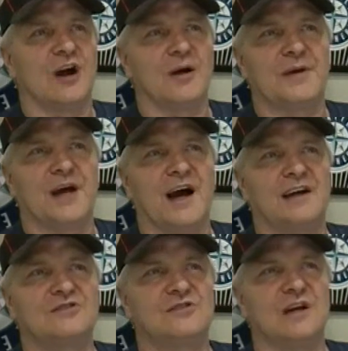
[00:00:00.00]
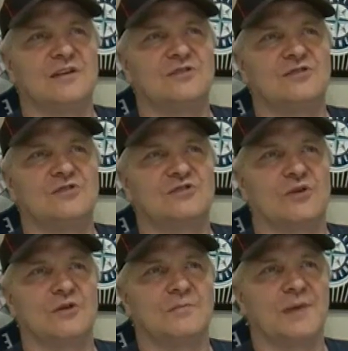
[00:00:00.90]
RBI and 2
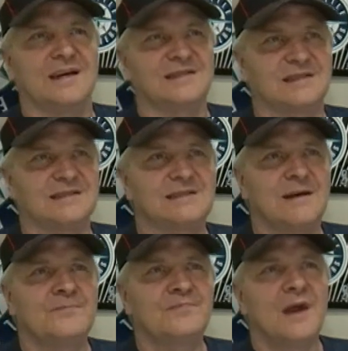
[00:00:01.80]
stolen bases.